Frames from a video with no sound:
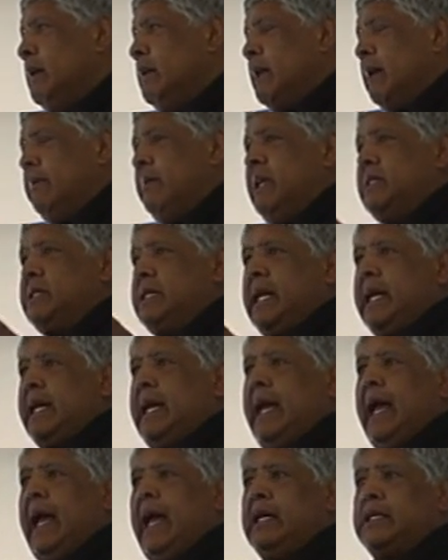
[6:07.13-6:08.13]
That means the
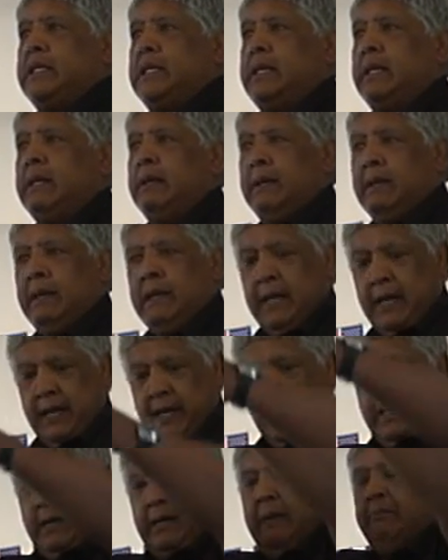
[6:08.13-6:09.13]
gas,
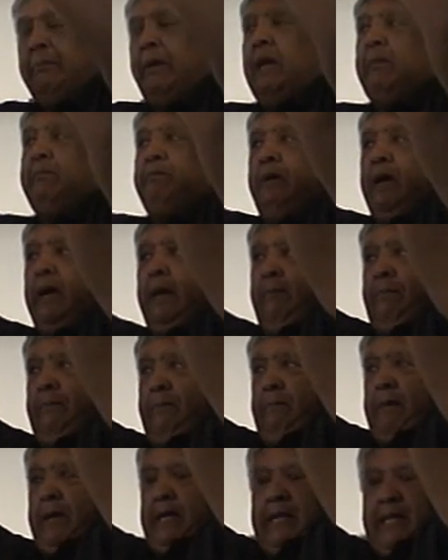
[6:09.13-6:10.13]
a big pipe
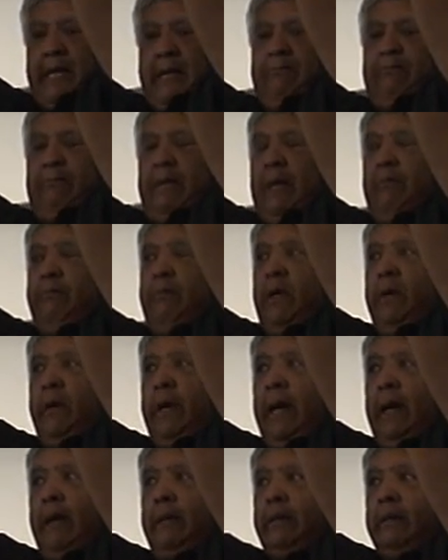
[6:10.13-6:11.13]
about that big blew
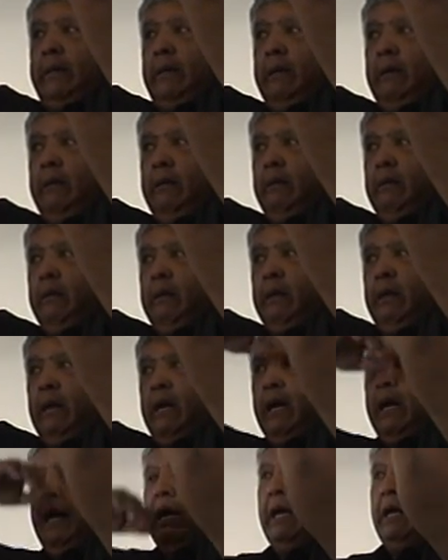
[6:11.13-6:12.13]
out.
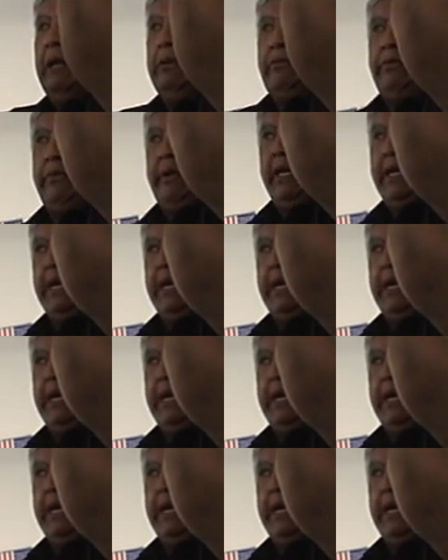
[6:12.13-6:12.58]
3